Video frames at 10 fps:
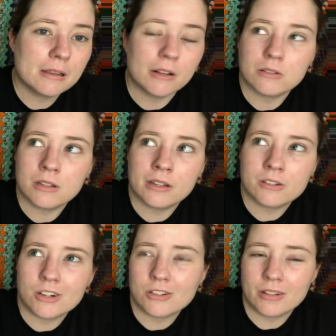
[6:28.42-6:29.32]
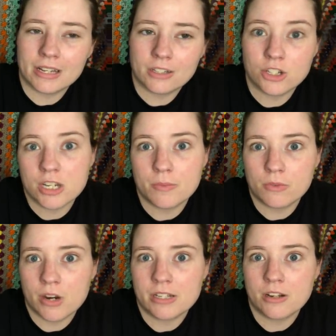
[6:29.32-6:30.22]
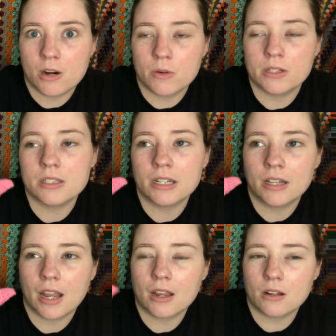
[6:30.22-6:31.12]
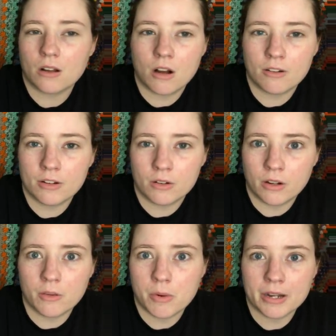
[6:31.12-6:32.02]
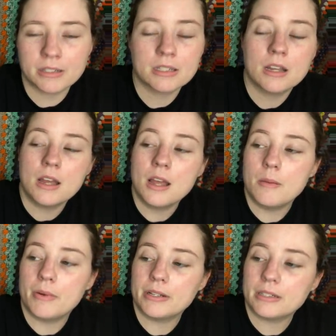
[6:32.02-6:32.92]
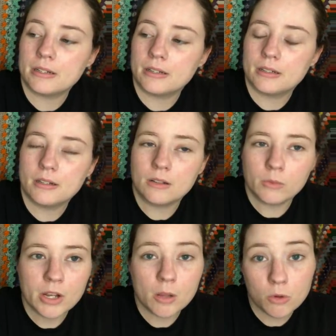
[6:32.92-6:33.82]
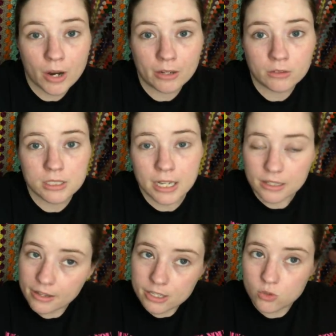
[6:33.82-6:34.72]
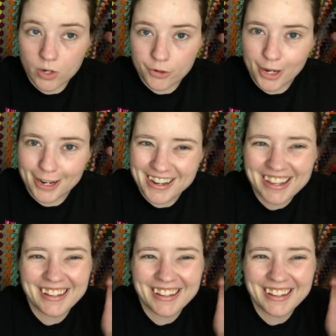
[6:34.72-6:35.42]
you know, and there's also like the cheap, crazy art ones and like all, you know, other brands. But, uh, we call them crowns, like the things you wear on your head.